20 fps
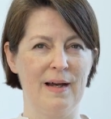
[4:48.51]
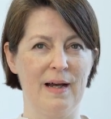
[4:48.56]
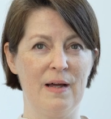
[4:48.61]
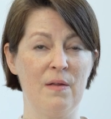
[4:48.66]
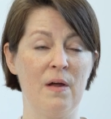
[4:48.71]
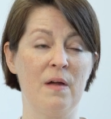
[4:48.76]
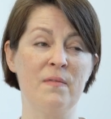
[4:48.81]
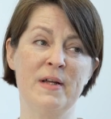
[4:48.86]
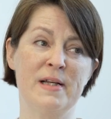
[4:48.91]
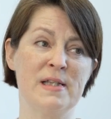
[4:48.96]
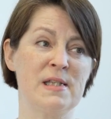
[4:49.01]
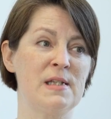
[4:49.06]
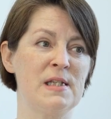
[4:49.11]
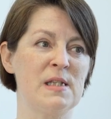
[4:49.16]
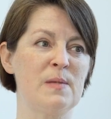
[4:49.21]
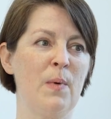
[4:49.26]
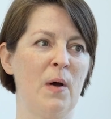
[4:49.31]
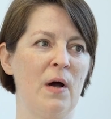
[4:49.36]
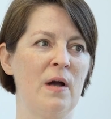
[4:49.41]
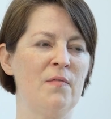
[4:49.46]
and that's
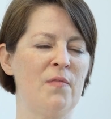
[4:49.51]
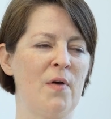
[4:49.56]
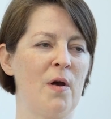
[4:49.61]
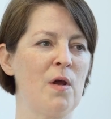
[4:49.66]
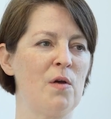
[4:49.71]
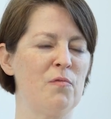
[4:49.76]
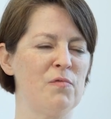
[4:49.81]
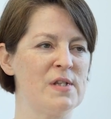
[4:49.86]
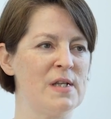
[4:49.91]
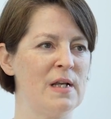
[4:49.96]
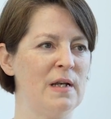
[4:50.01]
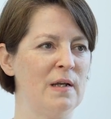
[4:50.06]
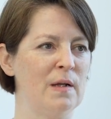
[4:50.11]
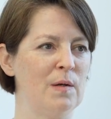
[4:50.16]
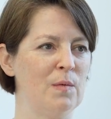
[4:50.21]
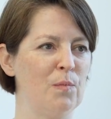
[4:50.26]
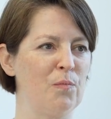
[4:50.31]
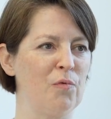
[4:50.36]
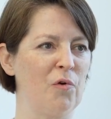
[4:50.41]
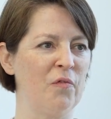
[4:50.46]
despite very
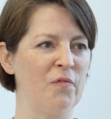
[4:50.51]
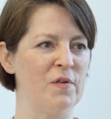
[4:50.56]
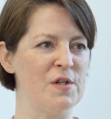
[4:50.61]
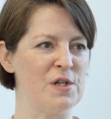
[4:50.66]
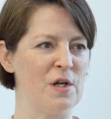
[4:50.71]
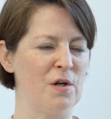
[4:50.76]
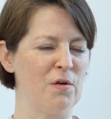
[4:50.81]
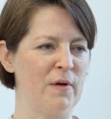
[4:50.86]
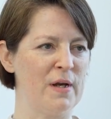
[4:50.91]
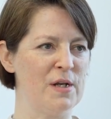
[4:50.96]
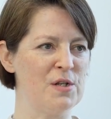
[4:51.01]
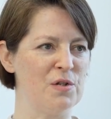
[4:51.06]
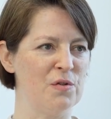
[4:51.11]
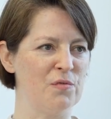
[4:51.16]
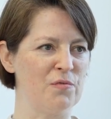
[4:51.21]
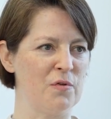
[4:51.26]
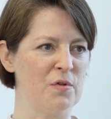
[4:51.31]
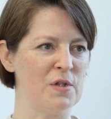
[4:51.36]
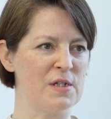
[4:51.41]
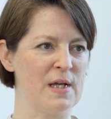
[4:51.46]
resilient profit generation
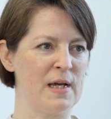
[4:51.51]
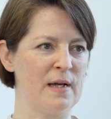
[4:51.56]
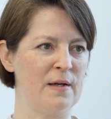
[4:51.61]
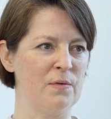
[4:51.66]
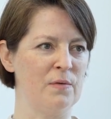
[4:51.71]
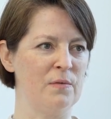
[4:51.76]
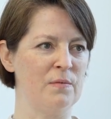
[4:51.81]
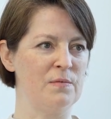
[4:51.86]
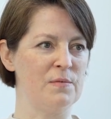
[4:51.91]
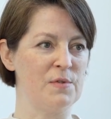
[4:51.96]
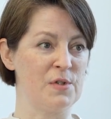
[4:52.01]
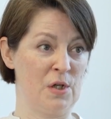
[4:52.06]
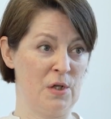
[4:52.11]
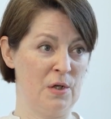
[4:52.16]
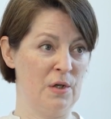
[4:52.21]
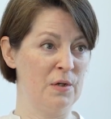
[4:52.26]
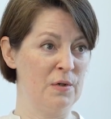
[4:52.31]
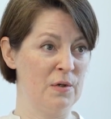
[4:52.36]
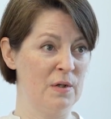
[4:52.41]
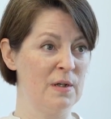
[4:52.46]
through the
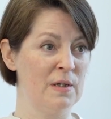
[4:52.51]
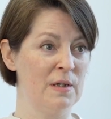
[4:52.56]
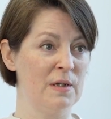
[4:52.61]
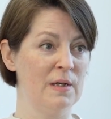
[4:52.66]
downturn.